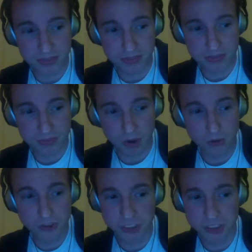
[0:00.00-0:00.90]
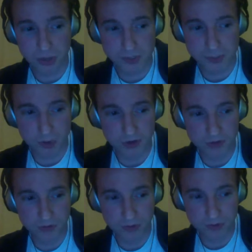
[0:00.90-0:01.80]
whole show was
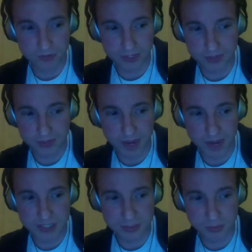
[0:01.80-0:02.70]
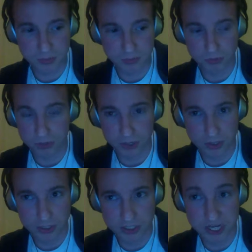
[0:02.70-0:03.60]
wonderful. Like the matches were really
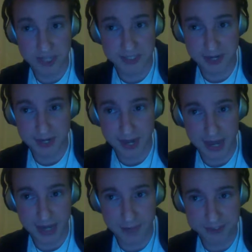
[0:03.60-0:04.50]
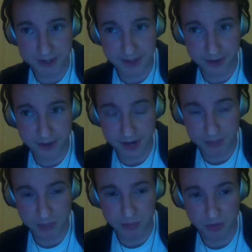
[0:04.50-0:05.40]
good. Jason Kincaid was another guy I'm going to
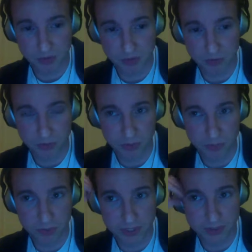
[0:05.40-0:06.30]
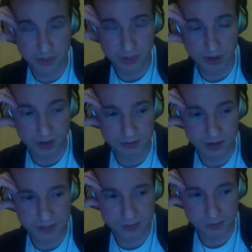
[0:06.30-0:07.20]
put over really big. If you
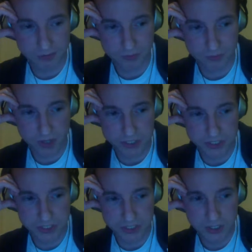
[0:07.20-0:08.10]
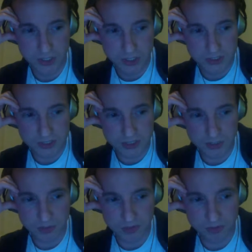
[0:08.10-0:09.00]
guys watch some
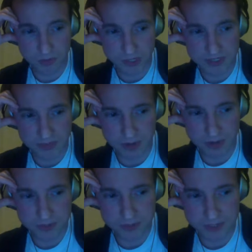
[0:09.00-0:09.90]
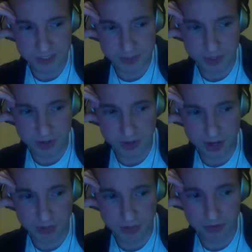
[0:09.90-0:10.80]
of recent Evolve shows, he's been on a
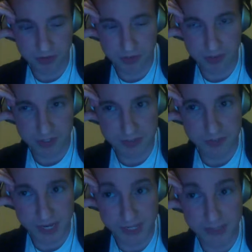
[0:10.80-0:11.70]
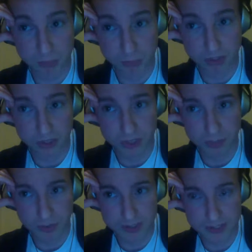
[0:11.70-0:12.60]
couple of them, and he's really
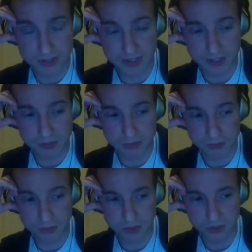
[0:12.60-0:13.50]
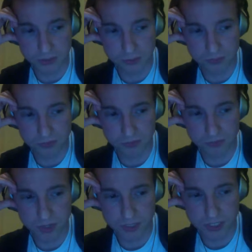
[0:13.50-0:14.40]
impressed. I think he was really good with
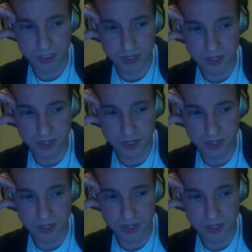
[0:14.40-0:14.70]
Fred Yehai